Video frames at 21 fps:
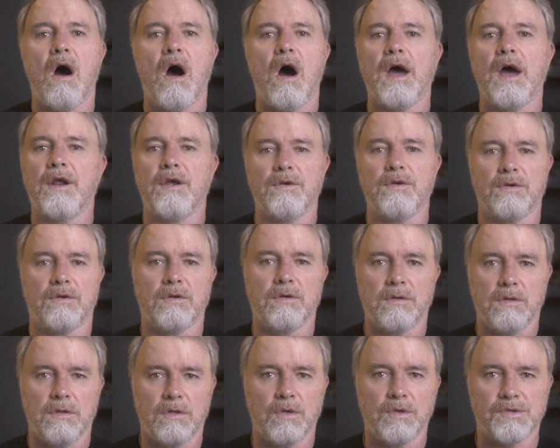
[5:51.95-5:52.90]
I don't
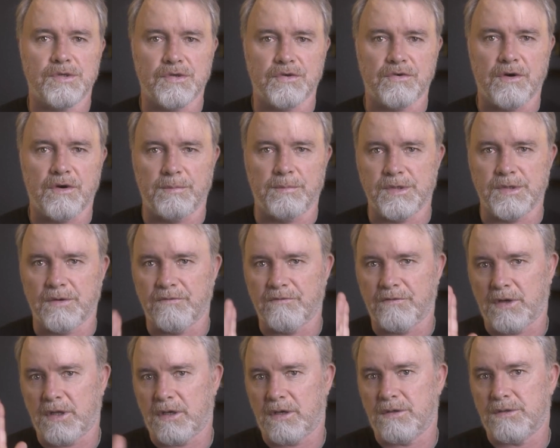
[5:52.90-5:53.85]
use scripts on
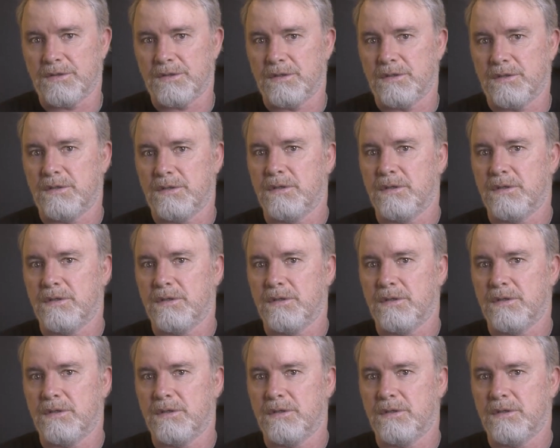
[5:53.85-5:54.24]
videos.